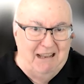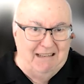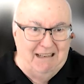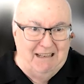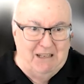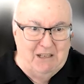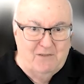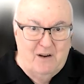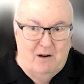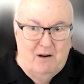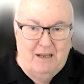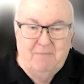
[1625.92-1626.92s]
It is
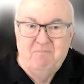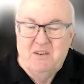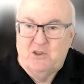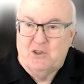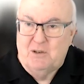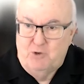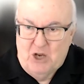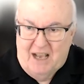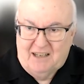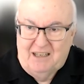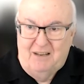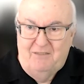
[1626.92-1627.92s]
very
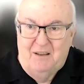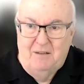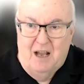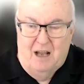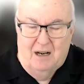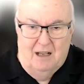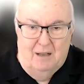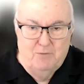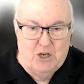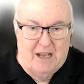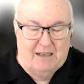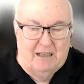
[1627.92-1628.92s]
subjective and not
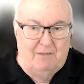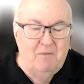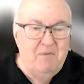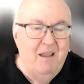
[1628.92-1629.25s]
objective.